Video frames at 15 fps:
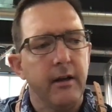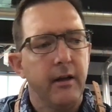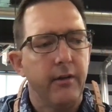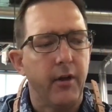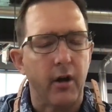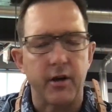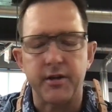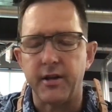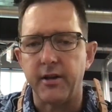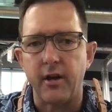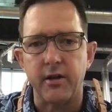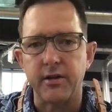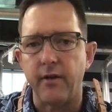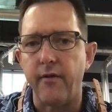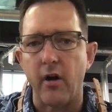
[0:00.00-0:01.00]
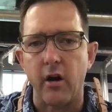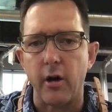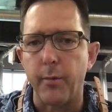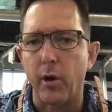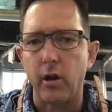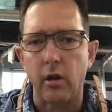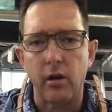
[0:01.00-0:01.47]
There's a
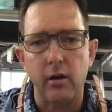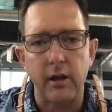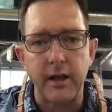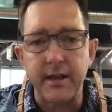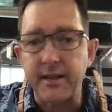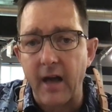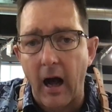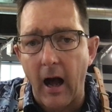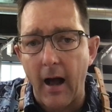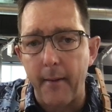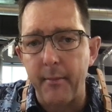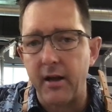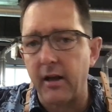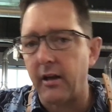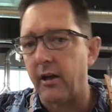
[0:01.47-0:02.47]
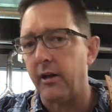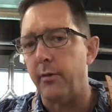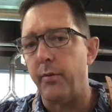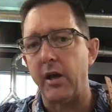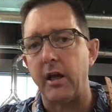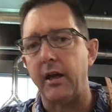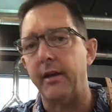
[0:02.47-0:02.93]
variable lead time. It could
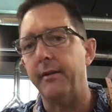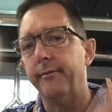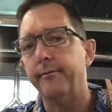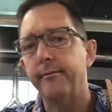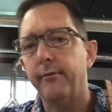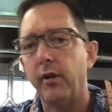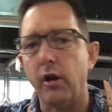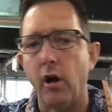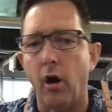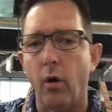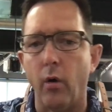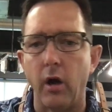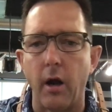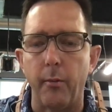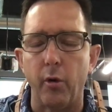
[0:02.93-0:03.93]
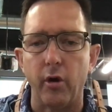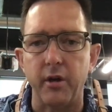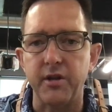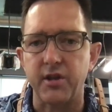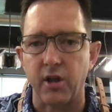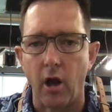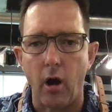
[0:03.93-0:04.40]
be when I'm really
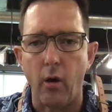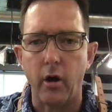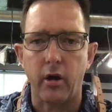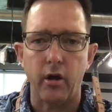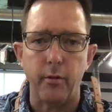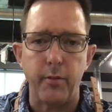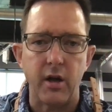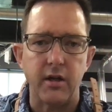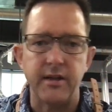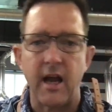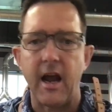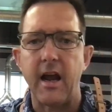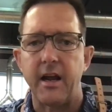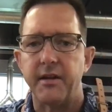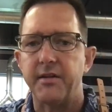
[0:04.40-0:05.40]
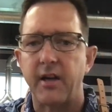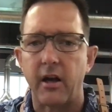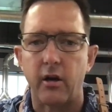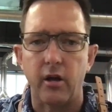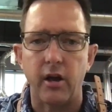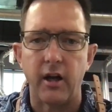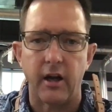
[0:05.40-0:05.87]
slow, it could be days. I
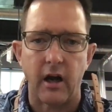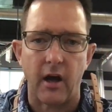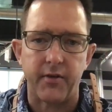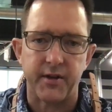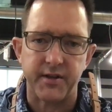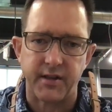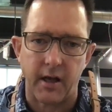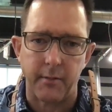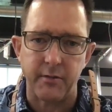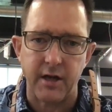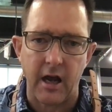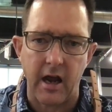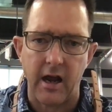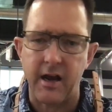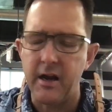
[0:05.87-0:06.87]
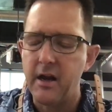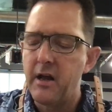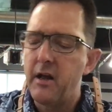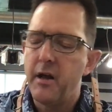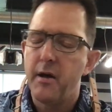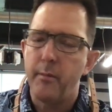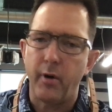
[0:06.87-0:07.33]
could get it out the same day,
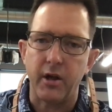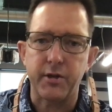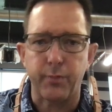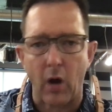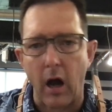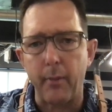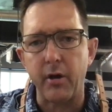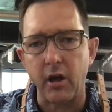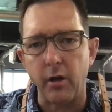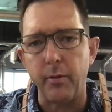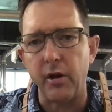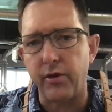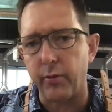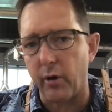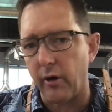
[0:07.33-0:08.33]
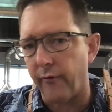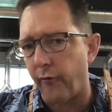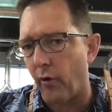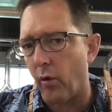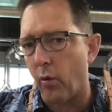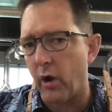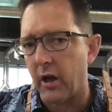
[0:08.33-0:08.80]
but it's probably going to be 3 or
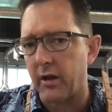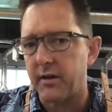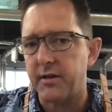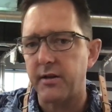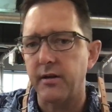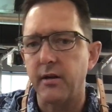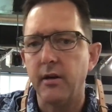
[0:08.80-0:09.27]
4 weeks.